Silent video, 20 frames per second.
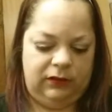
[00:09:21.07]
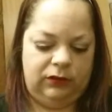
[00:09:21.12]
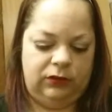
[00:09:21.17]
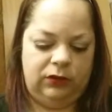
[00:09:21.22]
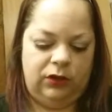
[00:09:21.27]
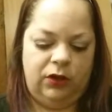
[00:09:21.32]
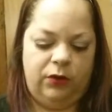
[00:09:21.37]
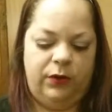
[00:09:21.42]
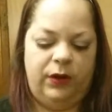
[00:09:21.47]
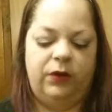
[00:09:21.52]

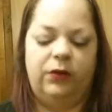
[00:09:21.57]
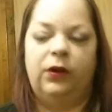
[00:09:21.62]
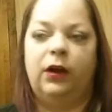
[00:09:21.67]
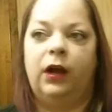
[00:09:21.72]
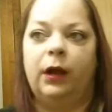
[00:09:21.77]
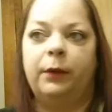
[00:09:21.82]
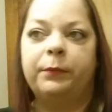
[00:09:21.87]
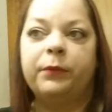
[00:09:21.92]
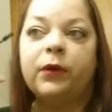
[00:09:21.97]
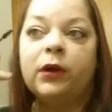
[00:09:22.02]
little coat here,
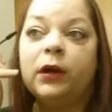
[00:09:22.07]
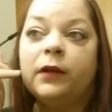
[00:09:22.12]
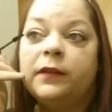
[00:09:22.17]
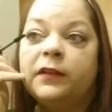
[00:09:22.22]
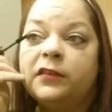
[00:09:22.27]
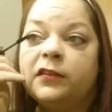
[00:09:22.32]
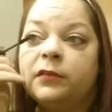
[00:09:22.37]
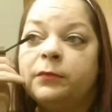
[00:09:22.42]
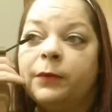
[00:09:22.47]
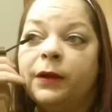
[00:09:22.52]

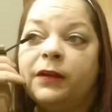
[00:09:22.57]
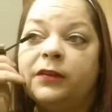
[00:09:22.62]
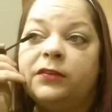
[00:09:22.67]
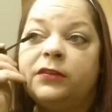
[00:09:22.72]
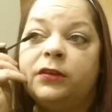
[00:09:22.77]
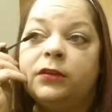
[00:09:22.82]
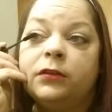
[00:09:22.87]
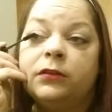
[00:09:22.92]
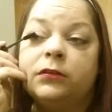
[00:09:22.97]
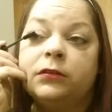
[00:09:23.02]
this is my
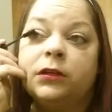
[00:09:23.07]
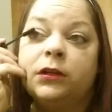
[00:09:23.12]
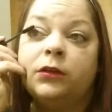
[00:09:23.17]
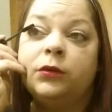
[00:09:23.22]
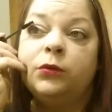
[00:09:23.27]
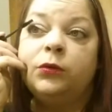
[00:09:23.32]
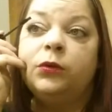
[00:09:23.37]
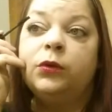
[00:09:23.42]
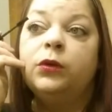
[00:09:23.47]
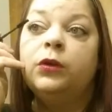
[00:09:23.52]
sealer
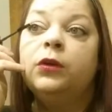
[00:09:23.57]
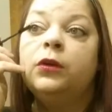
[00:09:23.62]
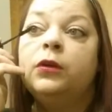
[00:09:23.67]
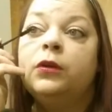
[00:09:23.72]
coat.